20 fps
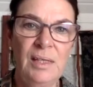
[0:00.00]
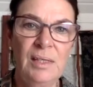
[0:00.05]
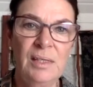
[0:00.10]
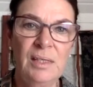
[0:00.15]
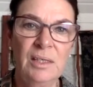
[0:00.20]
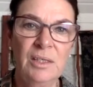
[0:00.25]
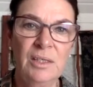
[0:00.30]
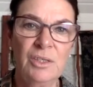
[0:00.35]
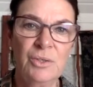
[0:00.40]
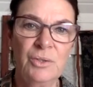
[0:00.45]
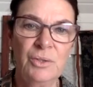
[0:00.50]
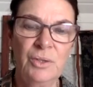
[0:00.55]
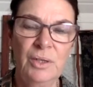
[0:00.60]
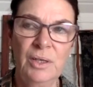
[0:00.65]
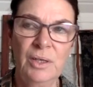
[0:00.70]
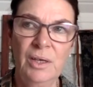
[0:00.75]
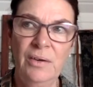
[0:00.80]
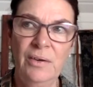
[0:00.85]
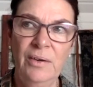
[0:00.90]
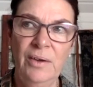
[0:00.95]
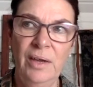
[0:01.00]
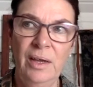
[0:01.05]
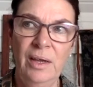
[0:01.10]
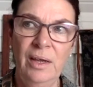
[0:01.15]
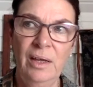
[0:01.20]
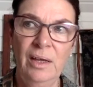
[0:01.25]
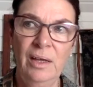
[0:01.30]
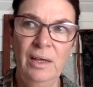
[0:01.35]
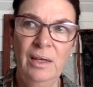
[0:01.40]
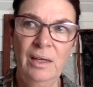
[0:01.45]
an extraordinary
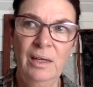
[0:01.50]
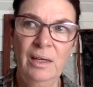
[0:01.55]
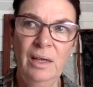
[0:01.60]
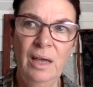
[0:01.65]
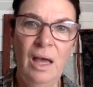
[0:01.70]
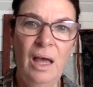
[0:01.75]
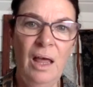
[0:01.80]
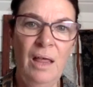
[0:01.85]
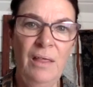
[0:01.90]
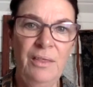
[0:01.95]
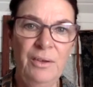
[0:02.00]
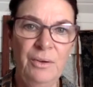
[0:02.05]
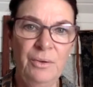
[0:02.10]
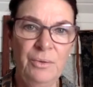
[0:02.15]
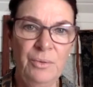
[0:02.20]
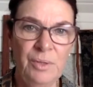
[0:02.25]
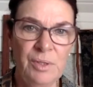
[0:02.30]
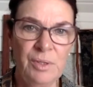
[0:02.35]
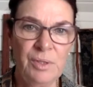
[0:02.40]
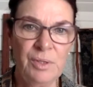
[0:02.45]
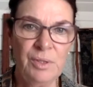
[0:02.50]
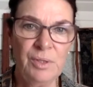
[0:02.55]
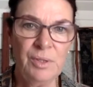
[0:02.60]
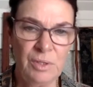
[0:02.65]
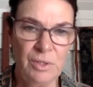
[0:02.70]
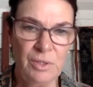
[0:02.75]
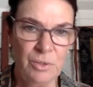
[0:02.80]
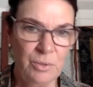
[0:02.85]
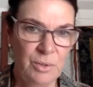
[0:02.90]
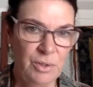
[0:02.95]
other
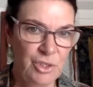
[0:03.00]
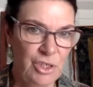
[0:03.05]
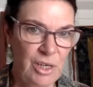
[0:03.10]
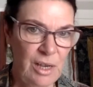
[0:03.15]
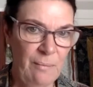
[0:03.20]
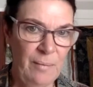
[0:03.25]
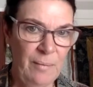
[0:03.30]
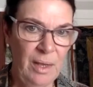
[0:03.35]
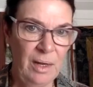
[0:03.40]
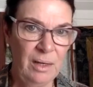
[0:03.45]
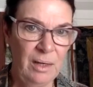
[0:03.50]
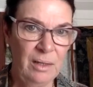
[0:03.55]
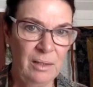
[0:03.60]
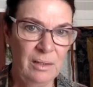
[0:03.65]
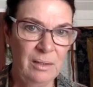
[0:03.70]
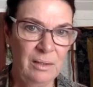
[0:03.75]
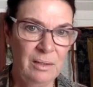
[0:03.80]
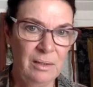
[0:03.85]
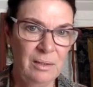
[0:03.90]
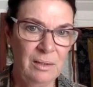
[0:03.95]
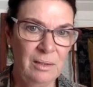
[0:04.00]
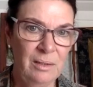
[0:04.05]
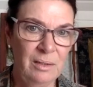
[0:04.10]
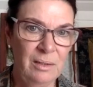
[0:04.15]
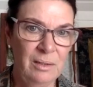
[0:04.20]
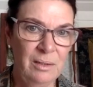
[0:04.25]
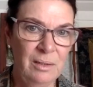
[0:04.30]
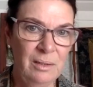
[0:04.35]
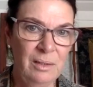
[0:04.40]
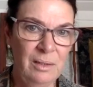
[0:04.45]
response to a shaman.
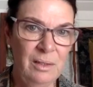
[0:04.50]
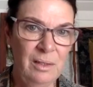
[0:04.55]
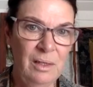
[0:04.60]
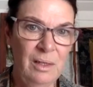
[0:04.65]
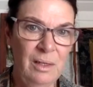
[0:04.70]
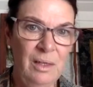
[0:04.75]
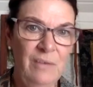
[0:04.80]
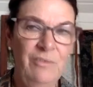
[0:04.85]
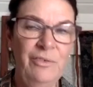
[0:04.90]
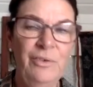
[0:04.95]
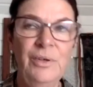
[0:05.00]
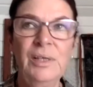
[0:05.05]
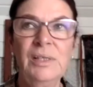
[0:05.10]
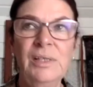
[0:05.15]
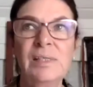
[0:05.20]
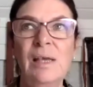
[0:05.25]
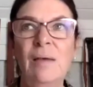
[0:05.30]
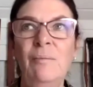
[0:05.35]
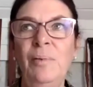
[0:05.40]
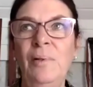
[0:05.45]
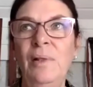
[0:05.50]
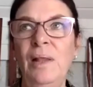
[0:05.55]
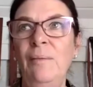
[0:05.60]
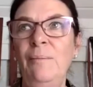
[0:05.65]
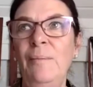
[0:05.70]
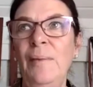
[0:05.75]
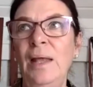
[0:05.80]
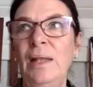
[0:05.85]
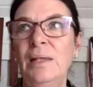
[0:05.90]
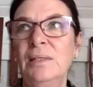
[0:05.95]
For example, I
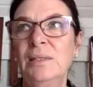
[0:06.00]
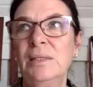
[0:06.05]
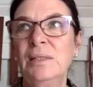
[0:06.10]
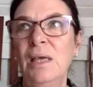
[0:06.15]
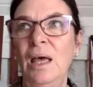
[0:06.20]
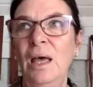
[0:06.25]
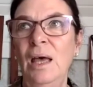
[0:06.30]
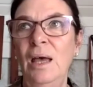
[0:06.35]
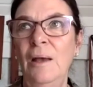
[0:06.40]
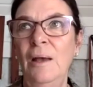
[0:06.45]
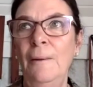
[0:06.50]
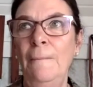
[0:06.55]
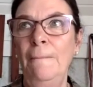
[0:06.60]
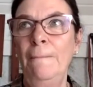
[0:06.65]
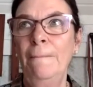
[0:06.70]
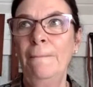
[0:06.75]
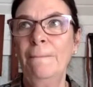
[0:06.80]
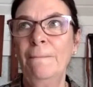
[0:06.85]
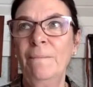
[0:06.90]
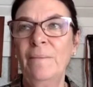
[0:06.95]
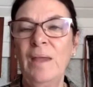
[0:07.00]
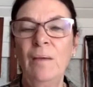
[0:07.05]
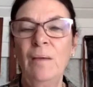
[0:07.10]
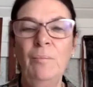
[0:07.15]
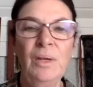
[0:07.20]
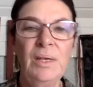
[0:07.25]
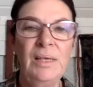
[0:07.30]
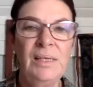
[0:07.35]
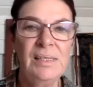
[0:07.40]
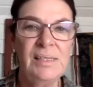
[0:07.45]
met
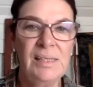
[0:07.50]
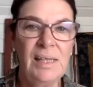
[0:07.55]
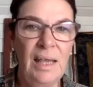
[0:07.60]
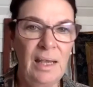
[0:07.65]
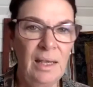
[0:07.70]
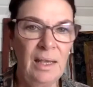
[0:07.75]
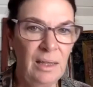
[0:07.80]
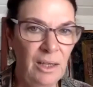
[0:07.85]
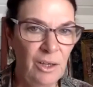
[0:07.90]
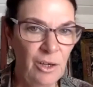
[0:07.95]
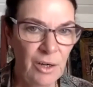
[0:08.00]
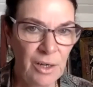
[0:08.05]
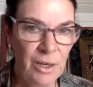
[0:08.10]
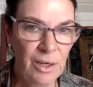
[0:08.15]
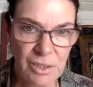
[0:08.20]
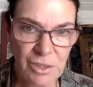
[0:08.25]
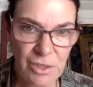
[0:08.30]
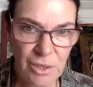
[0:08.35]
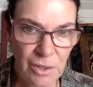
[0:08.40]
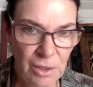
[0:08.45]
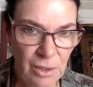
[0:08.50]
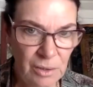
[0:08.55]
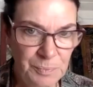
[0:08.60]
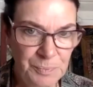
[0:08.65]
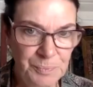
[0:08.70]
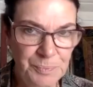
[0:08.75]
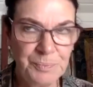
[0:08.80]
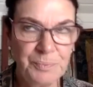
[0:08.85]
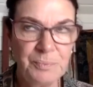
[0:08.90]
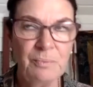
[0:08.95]
Manise in the Arctic Circle.
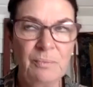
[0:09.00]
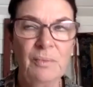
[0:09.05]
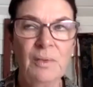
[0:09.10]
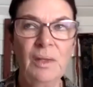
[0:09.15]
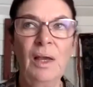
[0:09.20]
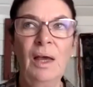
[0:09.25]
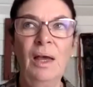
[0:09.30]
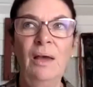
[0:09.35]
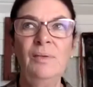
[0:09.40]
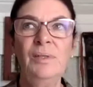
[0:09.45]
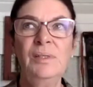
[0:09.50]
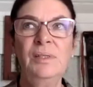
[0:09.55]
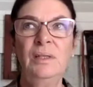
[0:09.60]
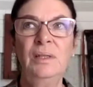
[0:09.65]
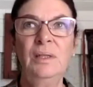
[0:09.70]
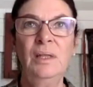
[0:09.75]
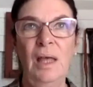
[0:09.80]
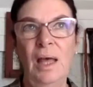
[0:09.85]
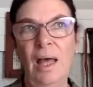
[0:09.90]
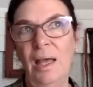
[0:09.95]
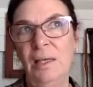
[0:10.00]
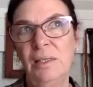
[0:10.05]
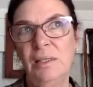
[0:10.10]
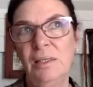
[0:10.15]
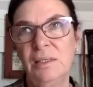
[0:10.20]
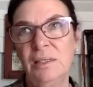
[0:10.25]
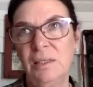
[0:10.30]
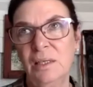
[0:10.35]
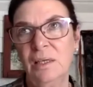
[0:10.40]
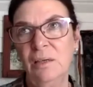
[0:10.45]
I was in the
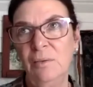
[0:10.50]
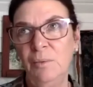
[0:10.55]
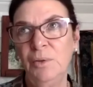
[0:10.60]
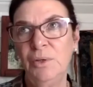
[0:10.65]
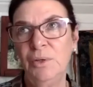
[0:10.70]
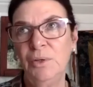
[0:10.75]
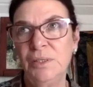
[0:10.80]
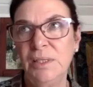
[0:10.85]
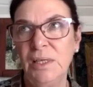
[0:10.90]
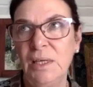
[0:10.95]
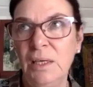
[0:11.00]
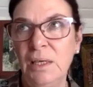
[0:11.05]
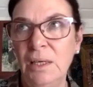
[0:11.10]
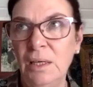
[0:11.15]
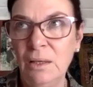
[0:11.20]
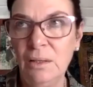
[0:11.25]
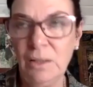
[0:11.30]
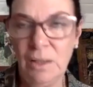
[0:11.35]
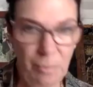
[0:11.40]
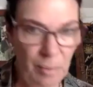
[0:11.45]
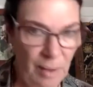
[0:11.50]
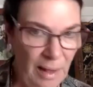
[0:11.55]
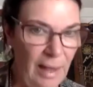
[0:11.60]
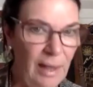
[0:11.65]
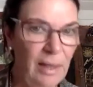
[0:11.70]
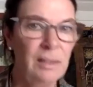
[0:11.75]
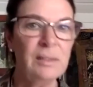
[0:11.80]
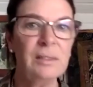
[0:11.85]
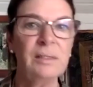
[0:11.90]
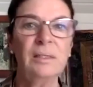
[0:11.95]
highest community on the
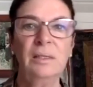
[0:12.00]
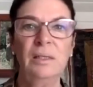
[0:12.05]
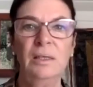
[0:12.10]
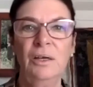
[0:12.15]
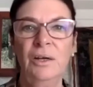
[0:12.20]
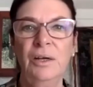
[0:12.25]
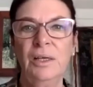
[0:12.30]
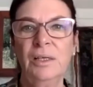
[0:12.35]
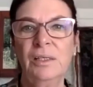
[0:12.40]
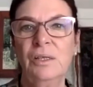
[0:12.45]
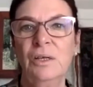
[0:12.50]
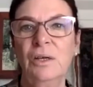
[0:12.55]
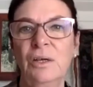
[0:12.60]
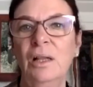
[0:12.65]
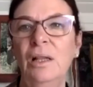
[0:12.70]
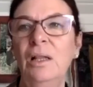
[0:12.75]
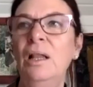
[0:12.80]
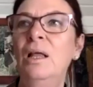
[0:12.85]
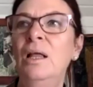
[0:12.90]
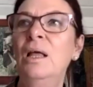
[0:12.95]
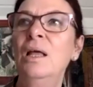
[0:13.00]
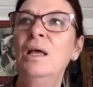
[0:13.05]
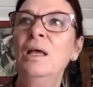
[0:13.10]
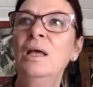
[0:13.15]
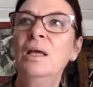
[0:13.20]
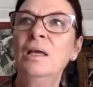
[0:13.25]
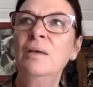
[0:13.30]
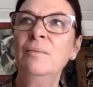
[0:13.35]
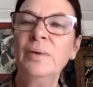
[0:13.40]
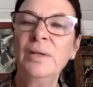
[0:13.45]
planet, in the Arctic Circle.
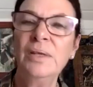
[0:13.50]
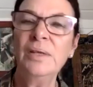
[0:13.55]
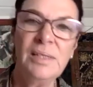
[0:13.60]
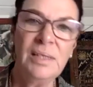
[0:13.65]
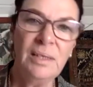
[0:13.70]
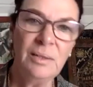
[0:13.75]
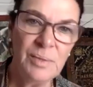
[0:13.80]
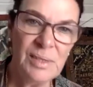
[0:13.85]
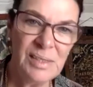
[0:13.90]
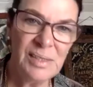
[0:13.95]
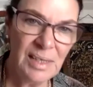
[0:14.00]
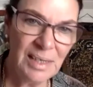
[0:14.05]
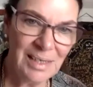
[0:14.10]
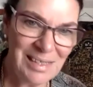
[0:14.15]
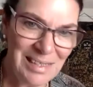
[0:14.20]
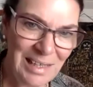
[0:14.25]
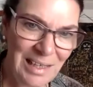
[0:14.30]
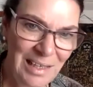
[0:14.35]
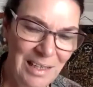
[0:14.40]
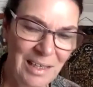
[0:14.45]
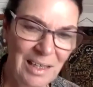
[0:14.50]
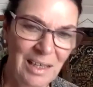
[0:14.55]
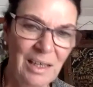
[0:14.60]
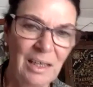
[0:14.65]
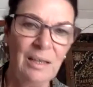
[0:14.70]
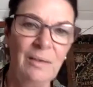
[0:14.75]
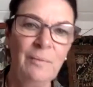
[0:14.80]
Manise was 16,